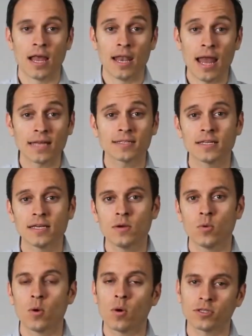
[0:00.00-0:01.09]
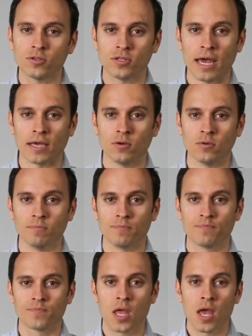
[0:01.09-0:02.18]
Lastly, we want to thank you.
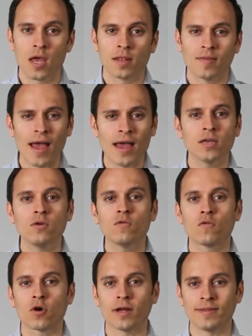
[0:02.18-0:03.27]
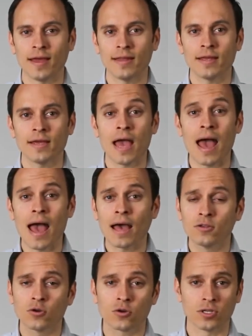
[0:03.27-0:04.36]
Thank you for attending and
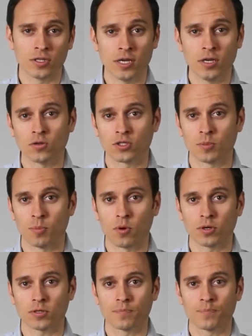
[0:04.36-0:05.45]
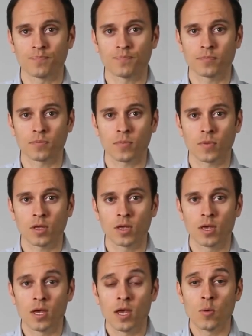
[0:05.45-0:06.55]
your continuous support.
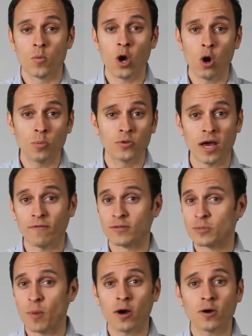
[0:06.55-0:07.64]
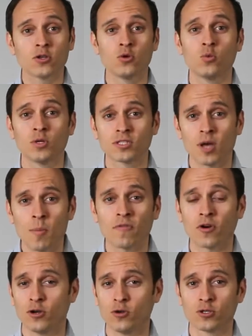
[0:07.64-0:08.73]
We hope to have inspired you with some of
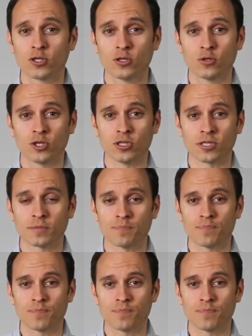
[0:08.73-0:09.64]
our new solutions.